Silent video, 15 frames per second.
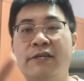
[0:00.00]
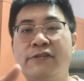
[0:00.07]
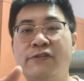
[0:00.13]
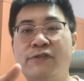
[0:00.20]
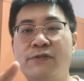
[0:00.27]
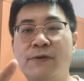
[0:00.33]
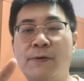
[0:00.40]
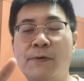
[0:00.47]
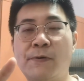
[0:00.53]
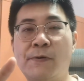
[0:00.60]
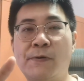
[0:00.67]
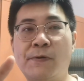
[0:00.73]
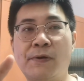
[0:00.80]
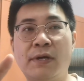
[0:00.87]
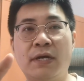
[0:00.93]

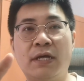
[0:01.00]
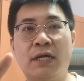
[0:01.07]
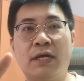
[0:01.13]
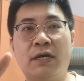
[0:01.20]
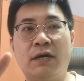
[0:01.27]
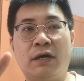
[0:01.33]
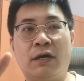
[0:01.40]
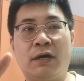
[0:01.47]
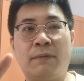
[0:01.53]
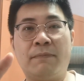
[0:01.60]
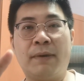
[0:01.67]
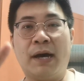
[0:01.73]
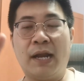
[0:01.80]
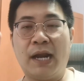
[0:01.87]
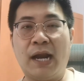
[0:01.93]
So
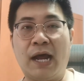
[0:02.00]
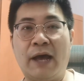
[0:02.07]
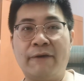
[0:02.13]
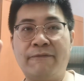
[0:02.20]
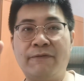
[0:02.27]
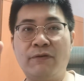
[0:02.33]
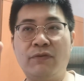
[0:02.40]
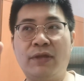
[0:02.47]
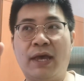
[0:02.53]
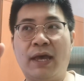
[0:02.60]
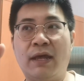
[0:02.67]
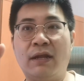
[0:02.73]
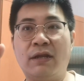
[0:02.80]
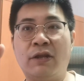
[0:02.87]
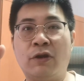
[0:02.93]
but I feel
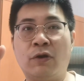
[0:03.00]
that,